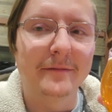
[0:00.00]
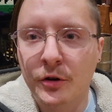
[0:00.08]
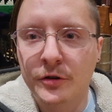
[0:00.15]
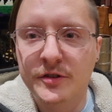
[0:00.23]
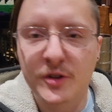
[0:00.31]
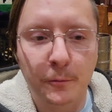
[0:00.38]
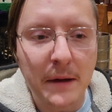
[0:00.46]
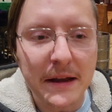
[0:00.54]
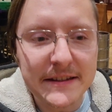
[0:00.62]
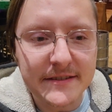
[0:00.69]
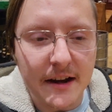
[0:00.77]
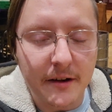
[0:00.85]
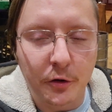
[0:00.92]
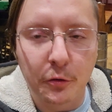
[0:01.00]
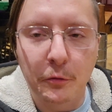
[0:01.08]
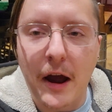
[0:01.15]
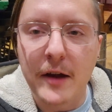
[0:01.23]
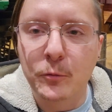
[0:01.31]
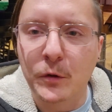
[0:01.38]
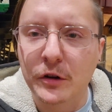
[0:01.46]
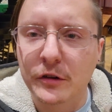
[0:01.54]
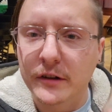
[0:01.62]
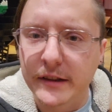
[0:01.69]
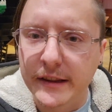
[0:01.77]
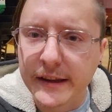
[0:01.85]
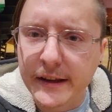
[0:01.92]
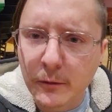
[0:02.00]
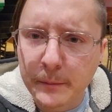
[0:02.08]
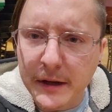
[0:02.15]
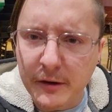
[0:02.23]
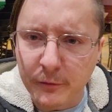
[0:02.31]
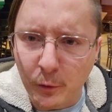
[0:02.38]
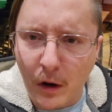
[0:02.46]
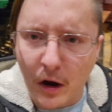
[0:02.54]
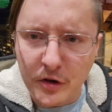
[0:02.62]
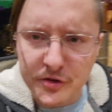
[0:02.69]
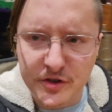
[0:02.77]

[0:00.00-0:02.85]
So based on our ride, we're in a little bit of a rush,